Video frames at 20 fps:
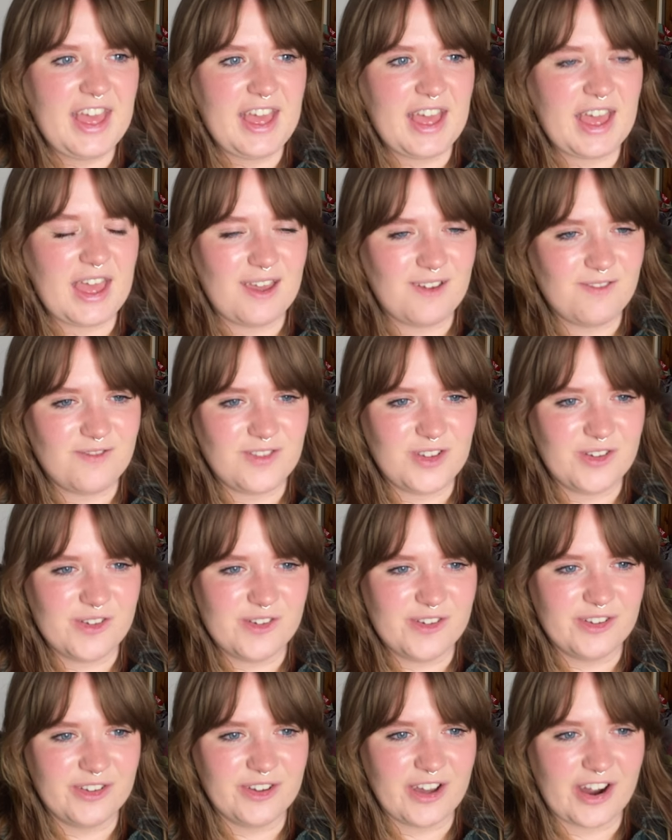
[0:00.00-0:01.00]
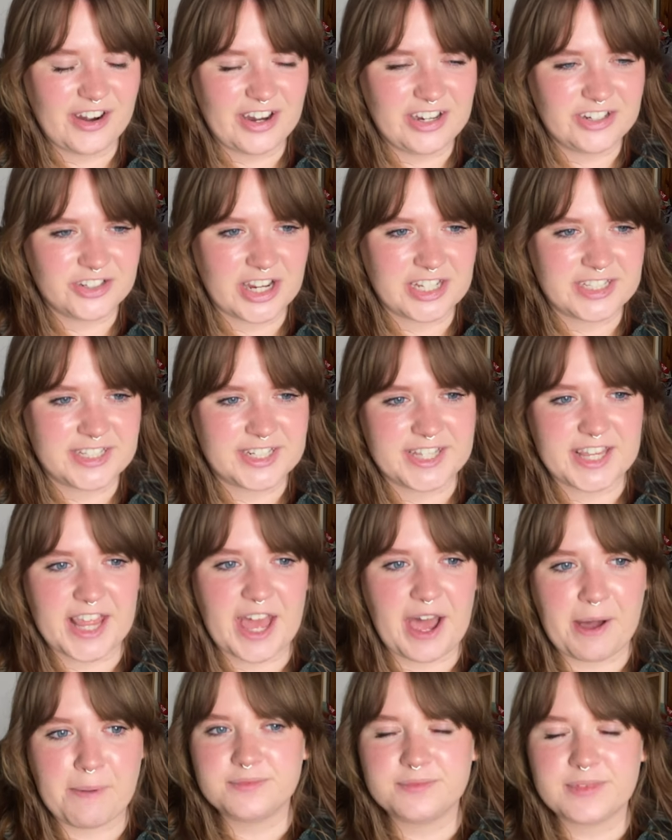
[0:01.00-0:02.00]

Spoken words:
if you are interested in that.